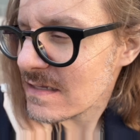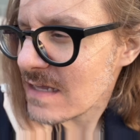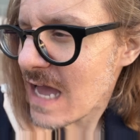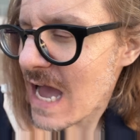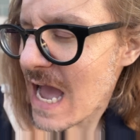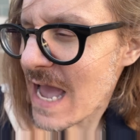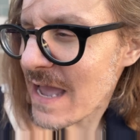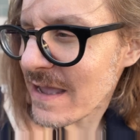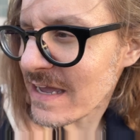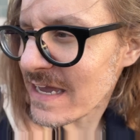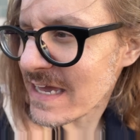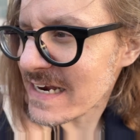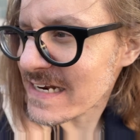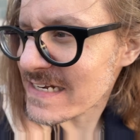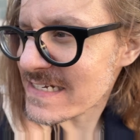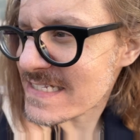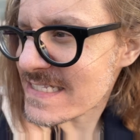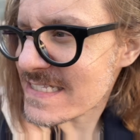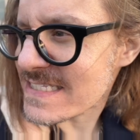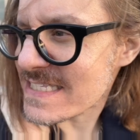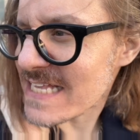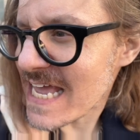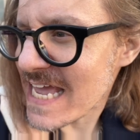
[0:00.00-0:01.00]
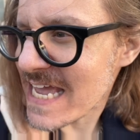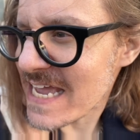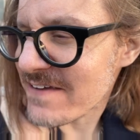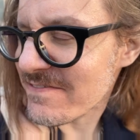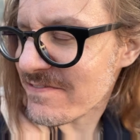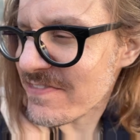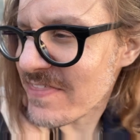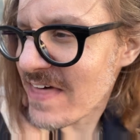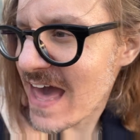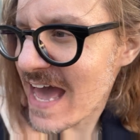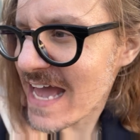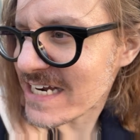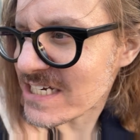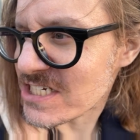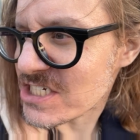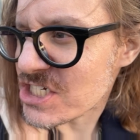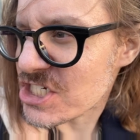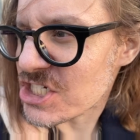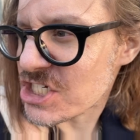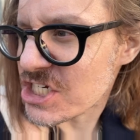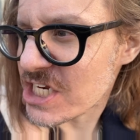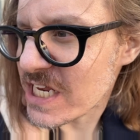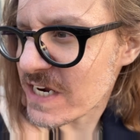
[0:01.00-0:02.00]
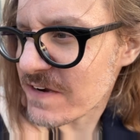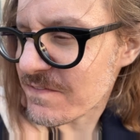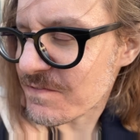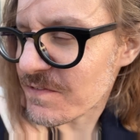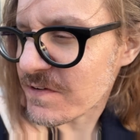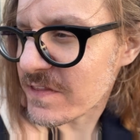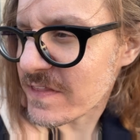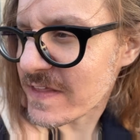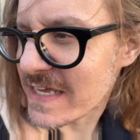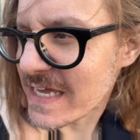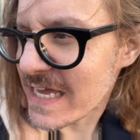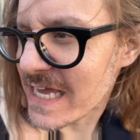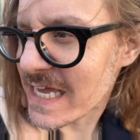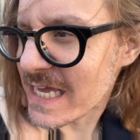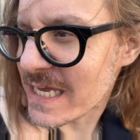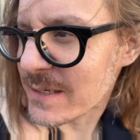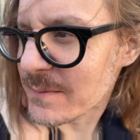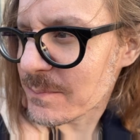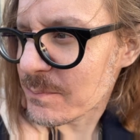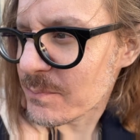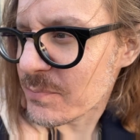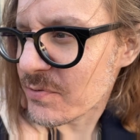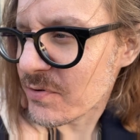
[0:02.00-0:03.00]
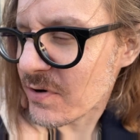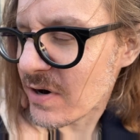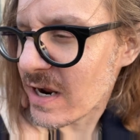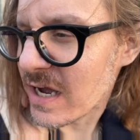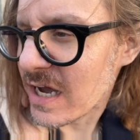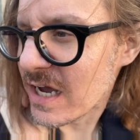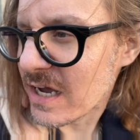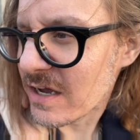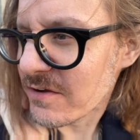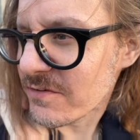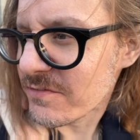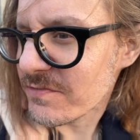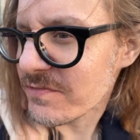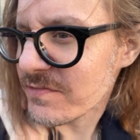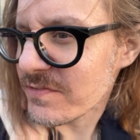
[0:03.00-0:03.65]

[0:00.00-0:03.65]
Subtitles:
I'm gonna save that shit for the improv.